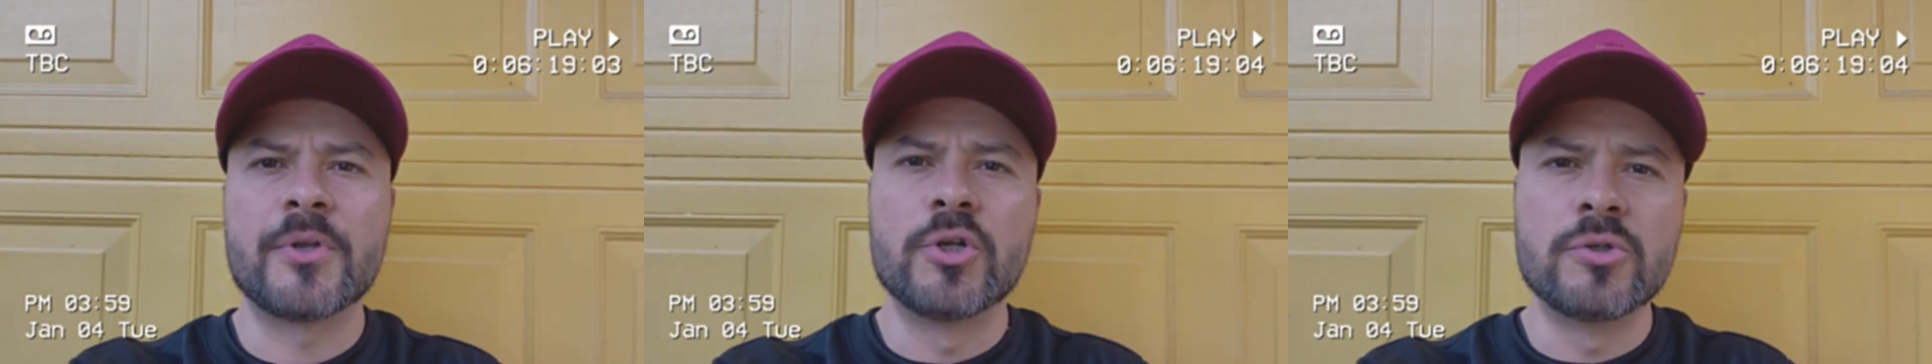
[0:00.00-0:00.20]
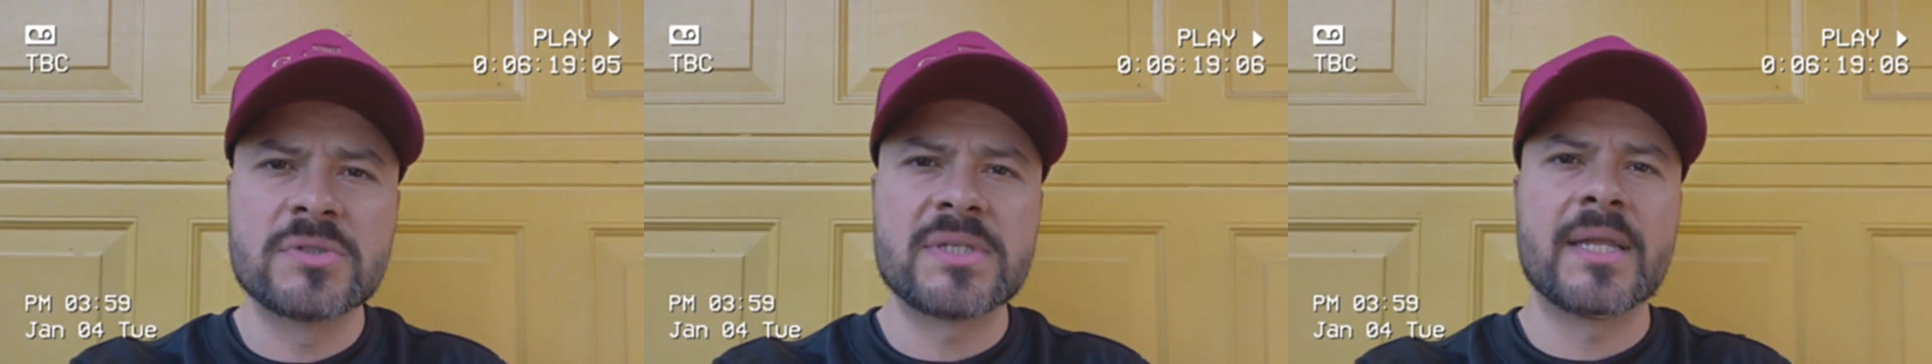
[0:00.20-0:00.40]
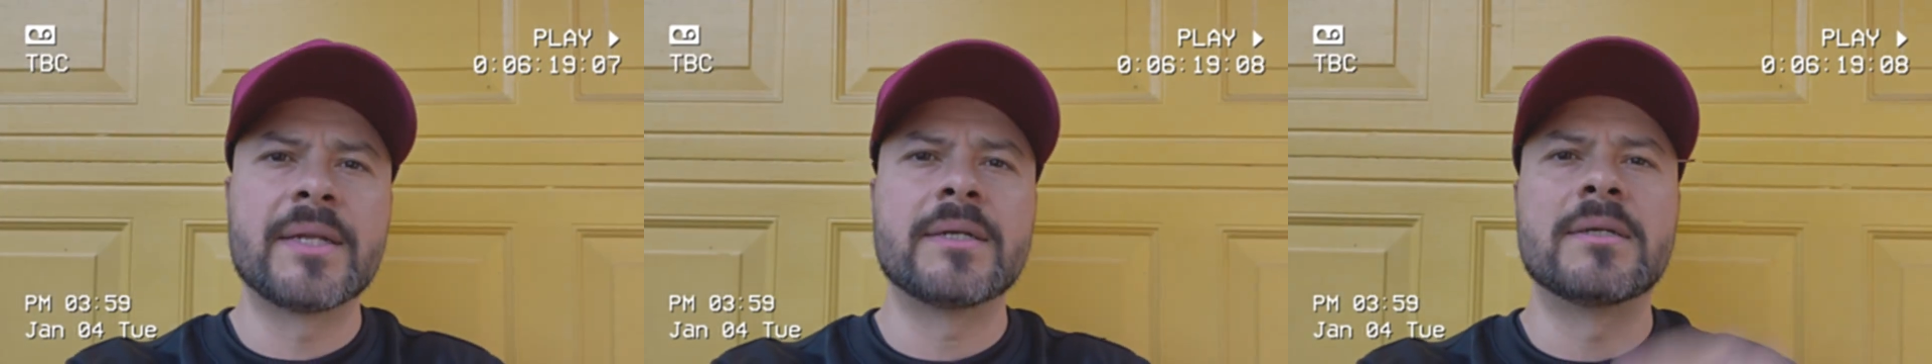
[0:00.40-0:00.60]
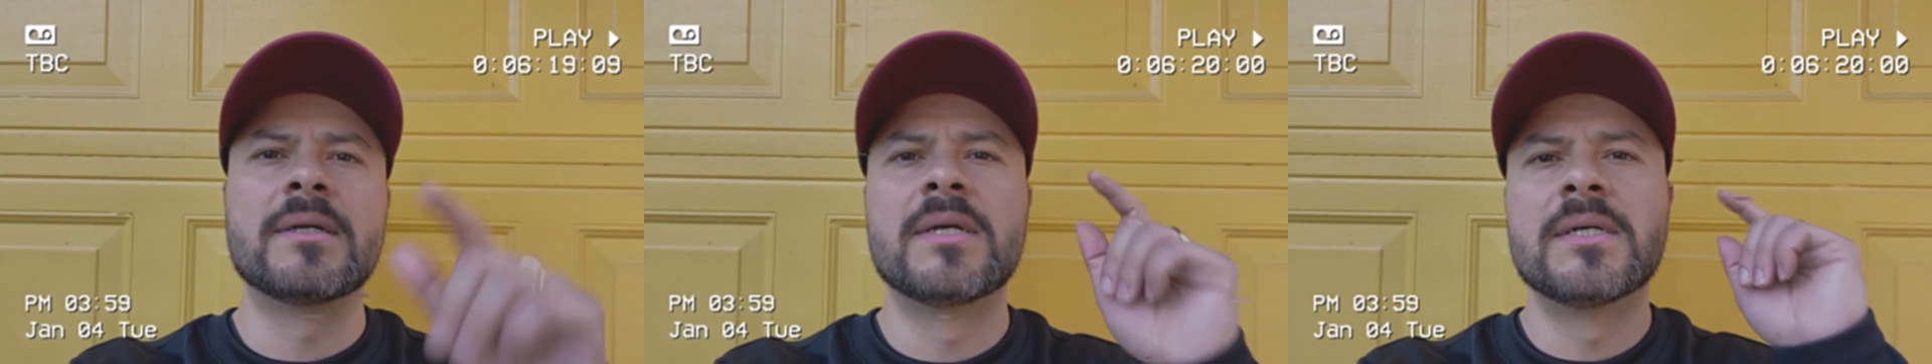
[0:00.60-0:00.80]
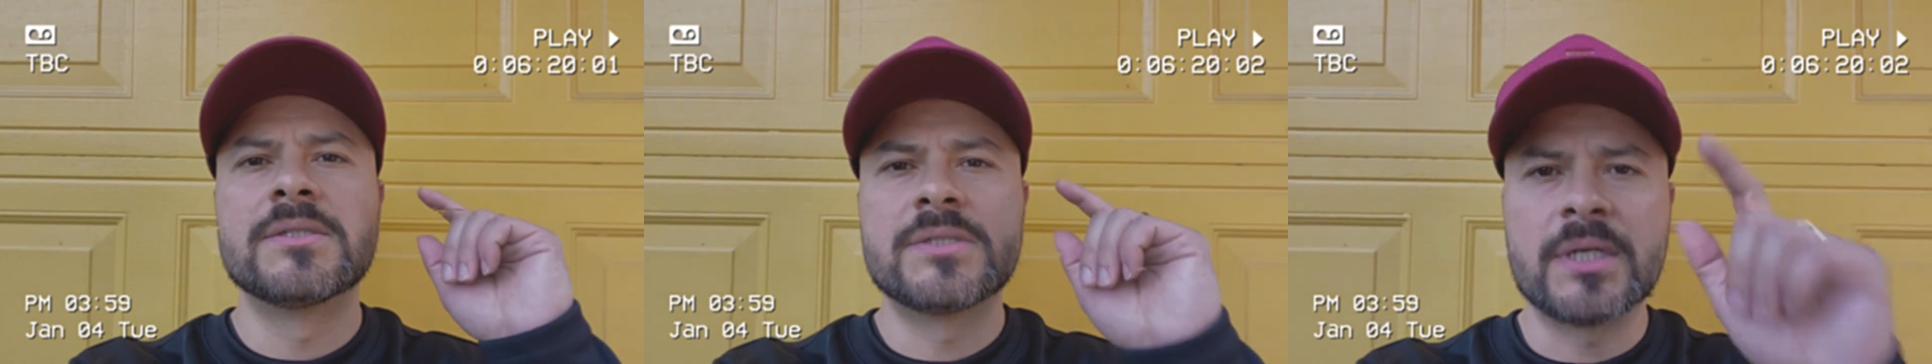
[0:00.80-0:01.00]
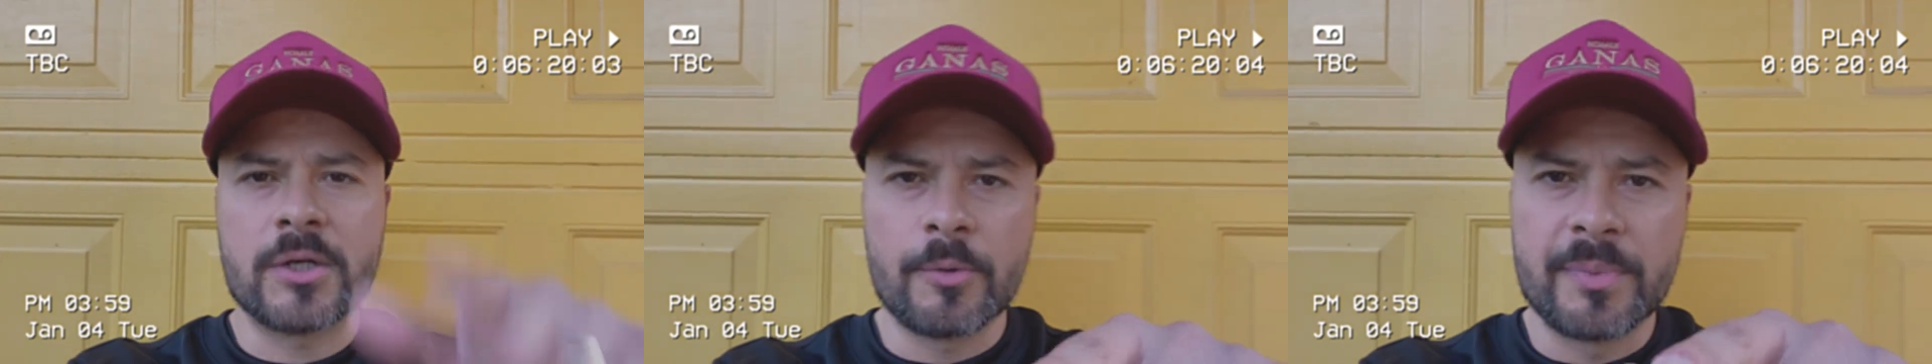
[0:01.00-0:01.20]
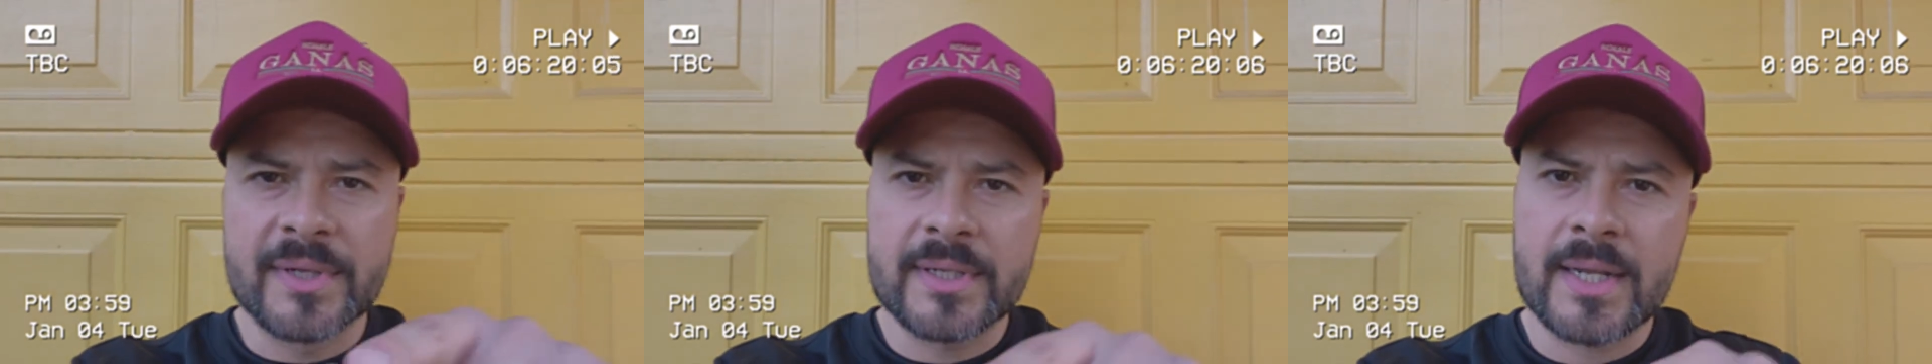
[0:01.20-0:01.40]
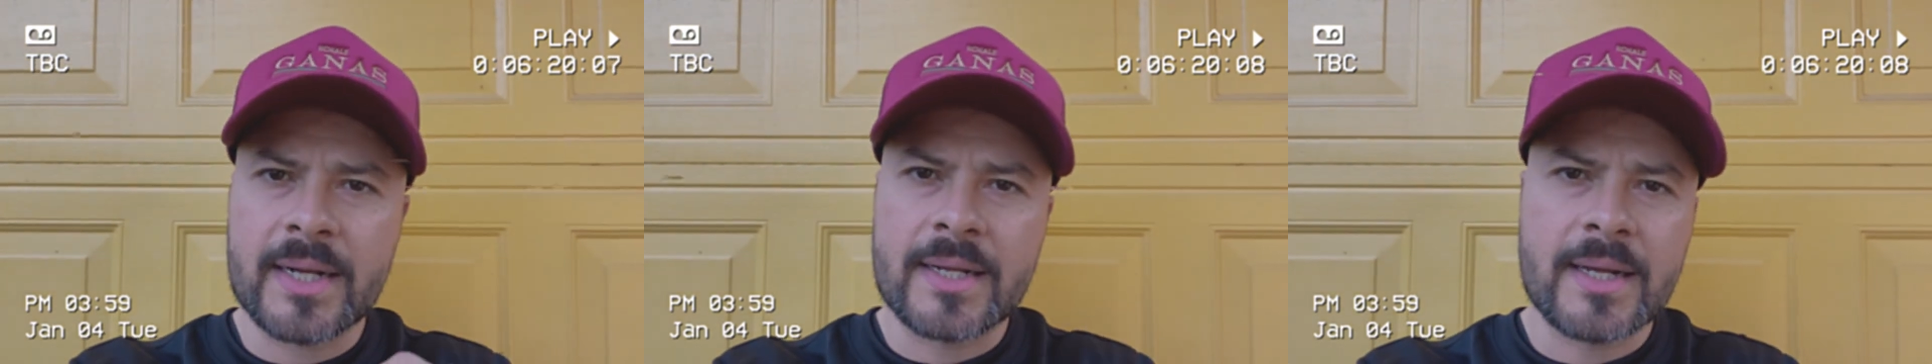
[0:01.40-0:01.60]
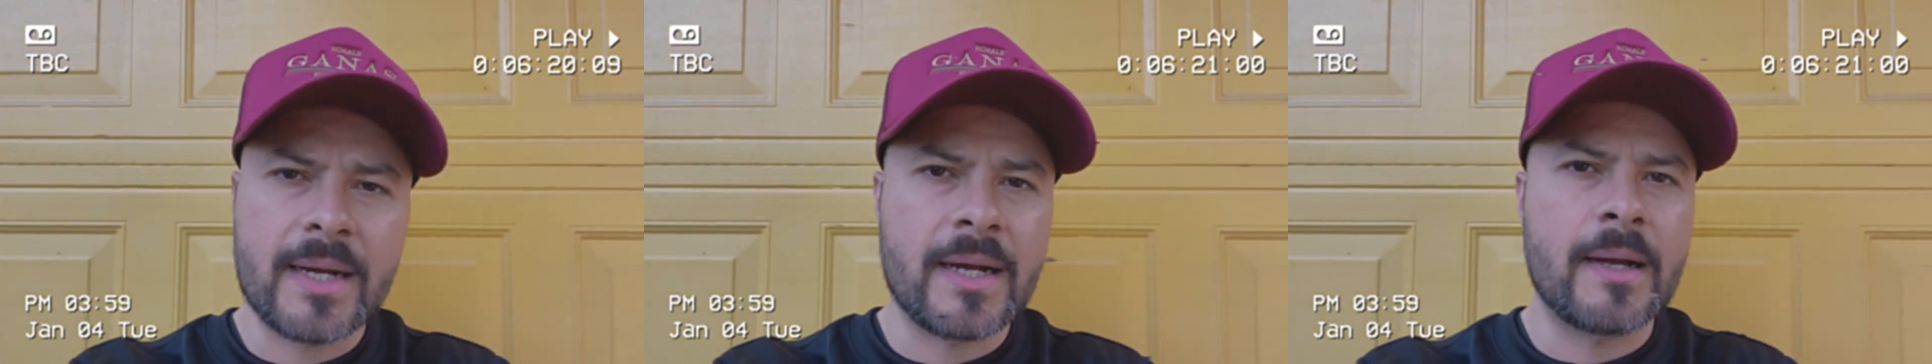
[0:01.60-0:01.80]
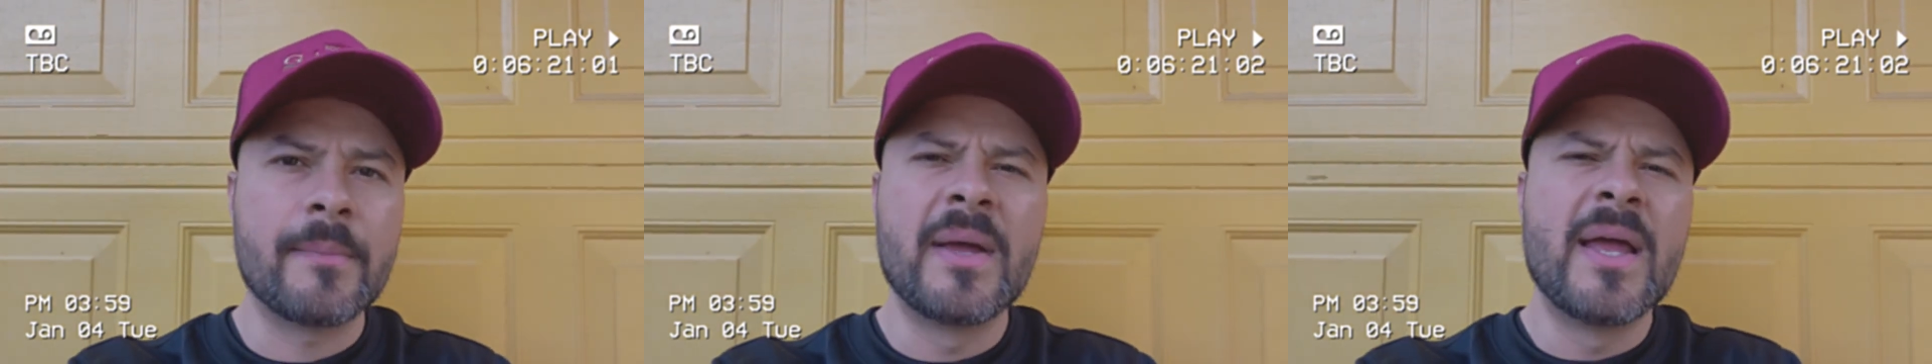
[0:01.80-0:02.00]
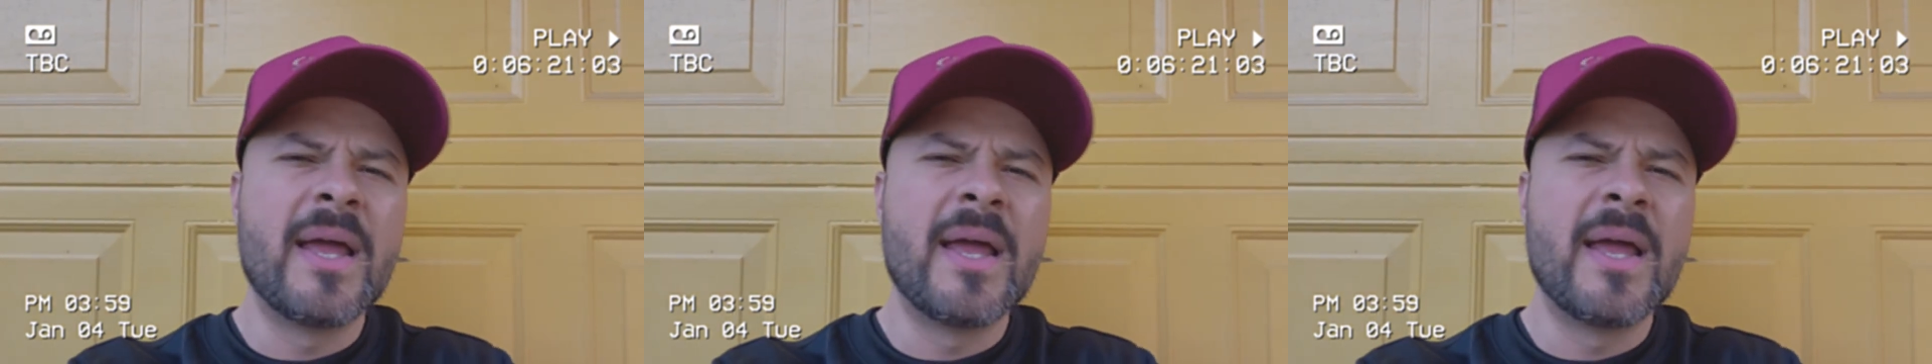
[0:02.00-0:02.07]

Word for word: Newsletter, chingobling.com.